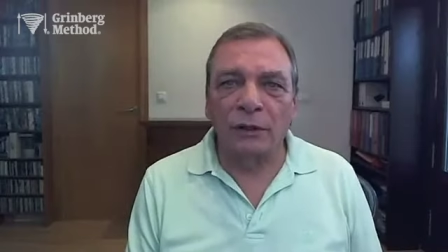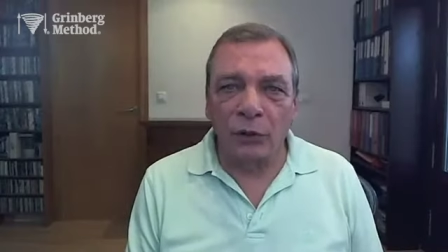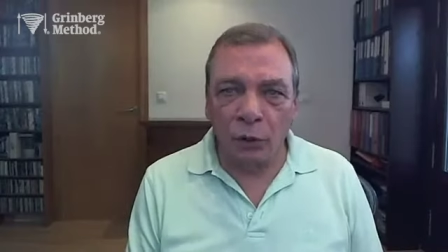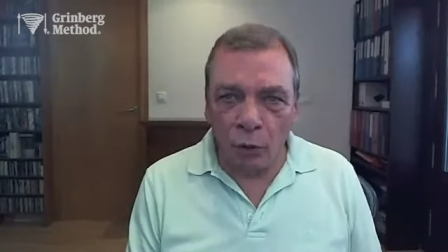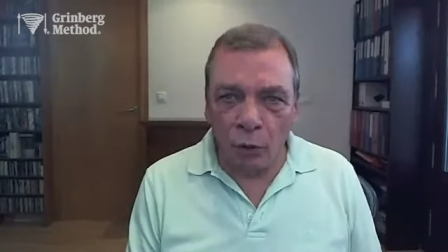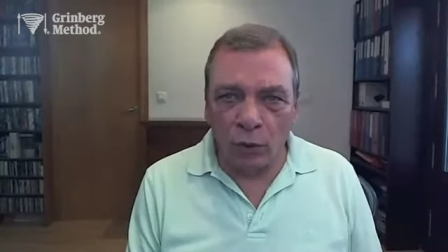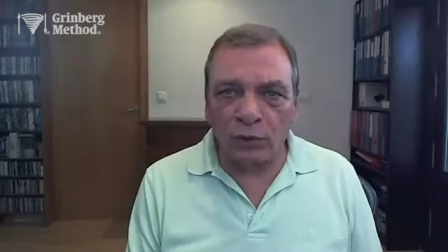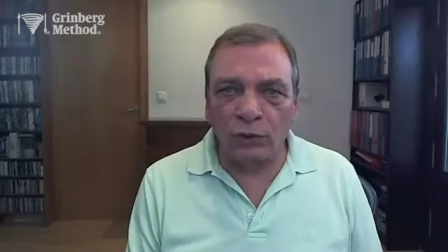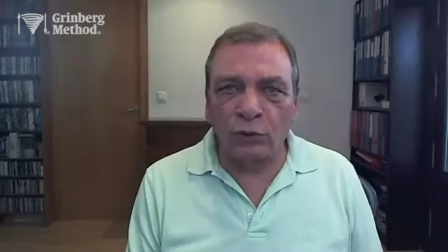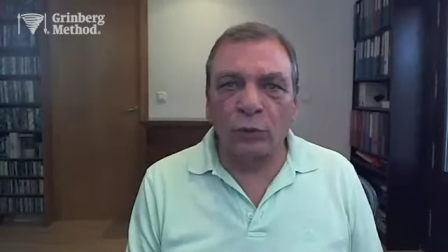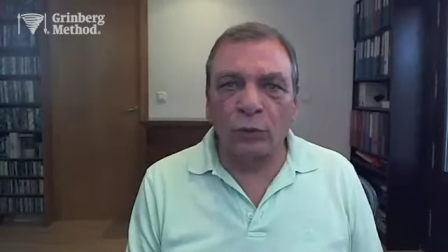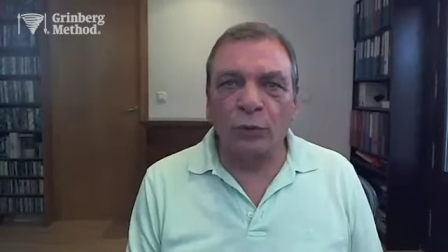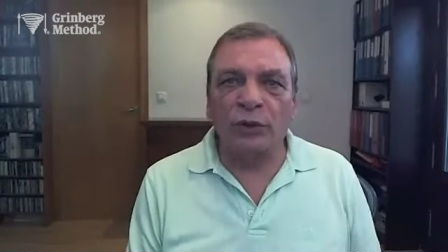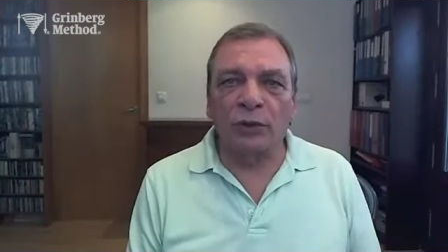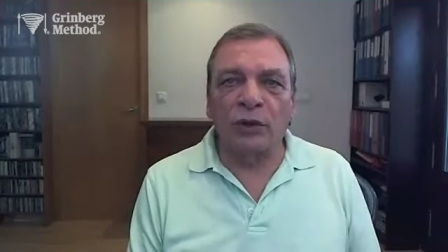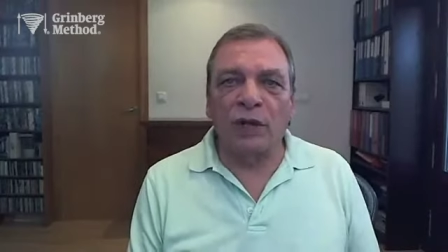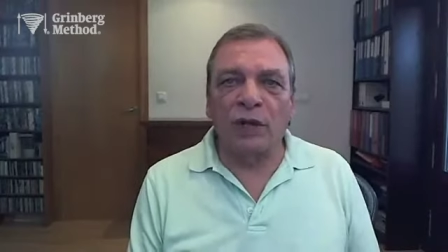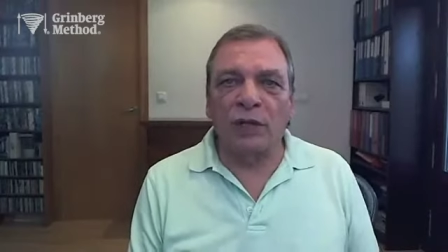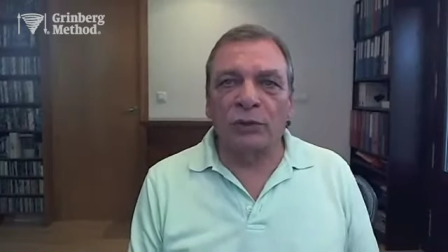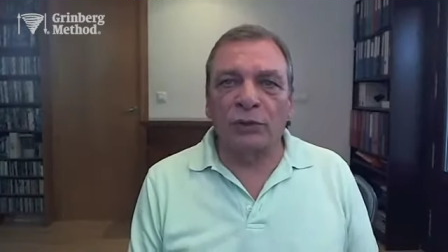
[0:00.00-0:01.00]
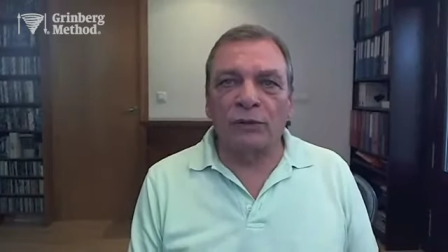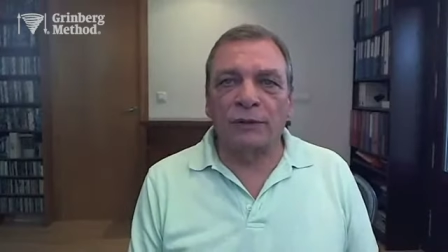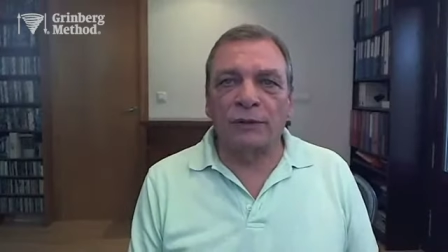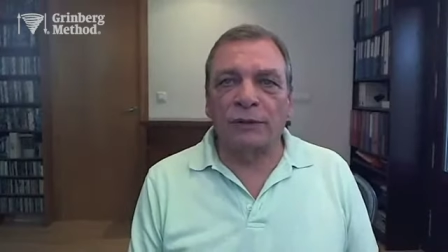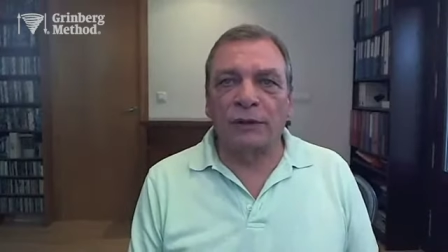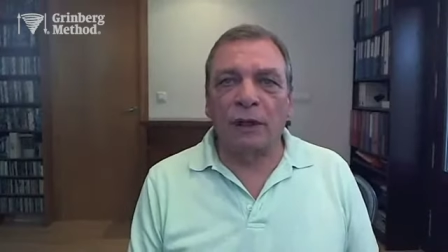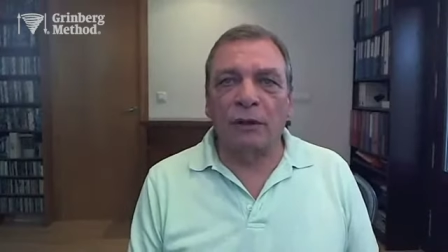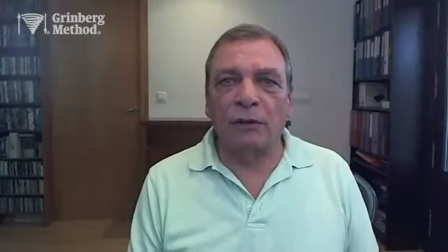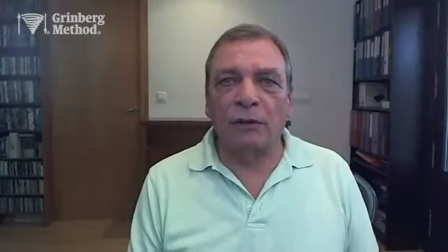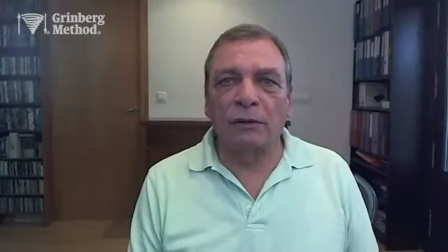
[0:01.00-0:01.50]
You want to be
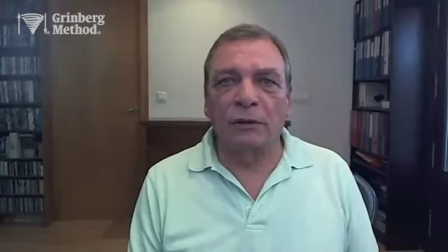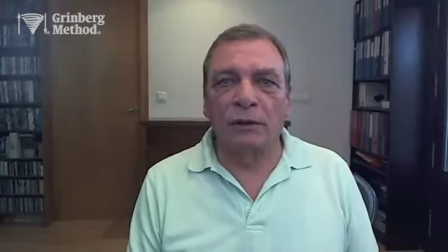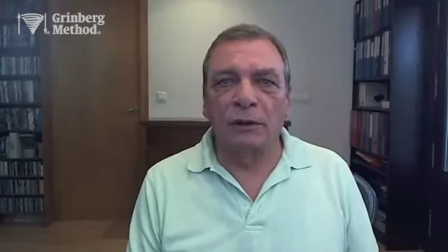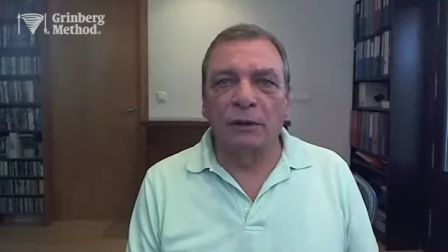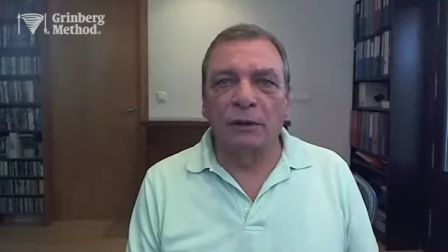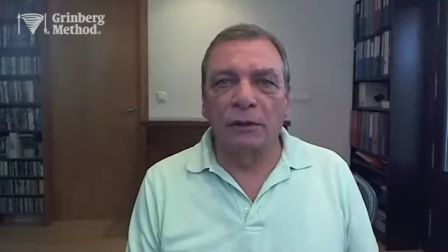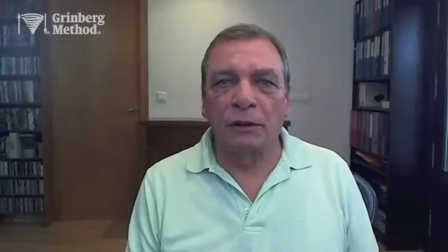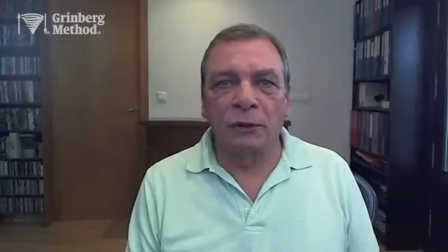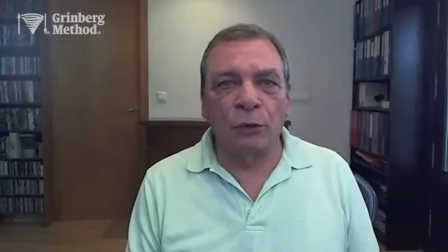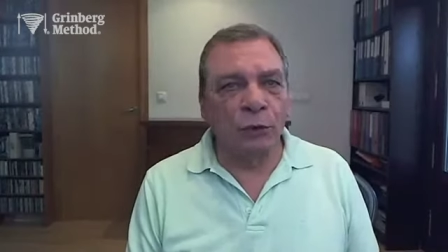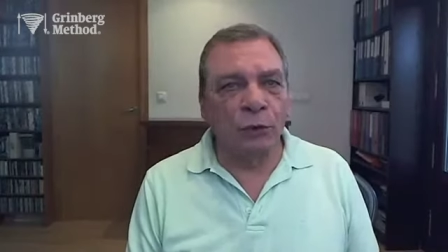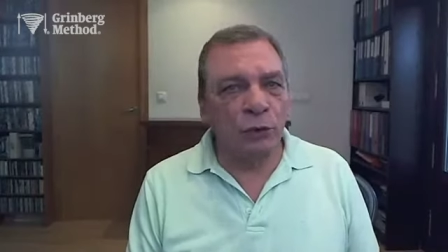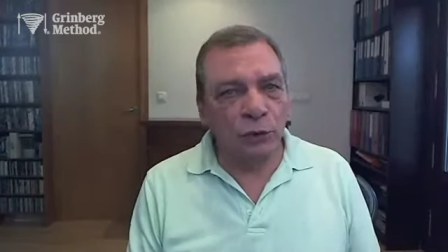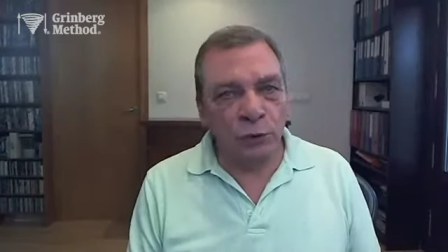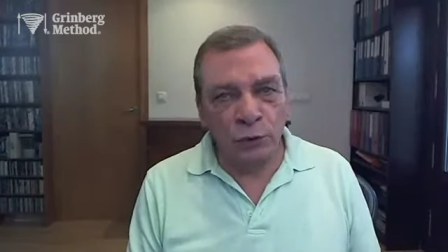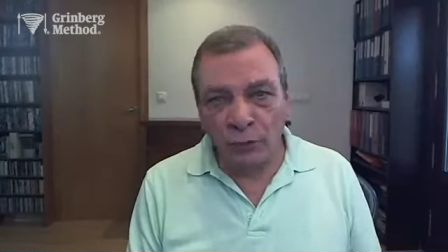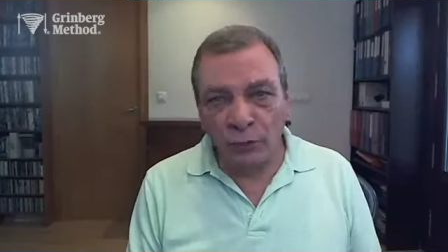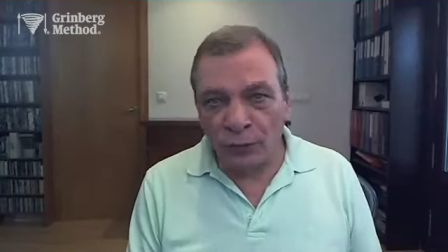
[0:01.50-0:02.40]
righteous now. You want